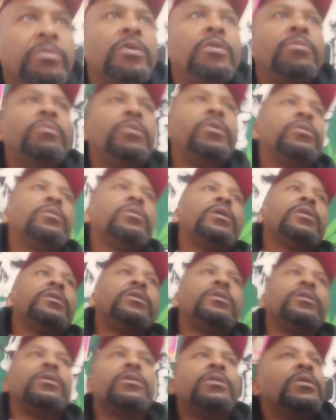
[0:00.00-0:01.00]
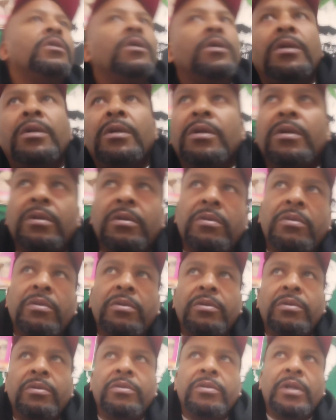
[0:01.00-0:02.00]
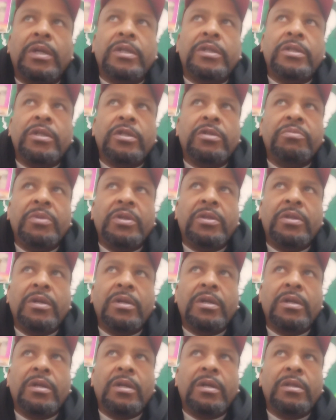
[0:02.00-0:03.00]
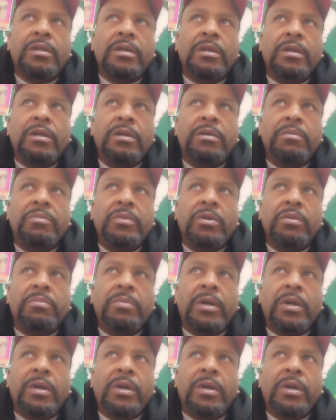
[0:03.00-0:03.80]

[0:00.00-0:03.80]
what I'm talking about? That's just that's just me thinking. I think he'll be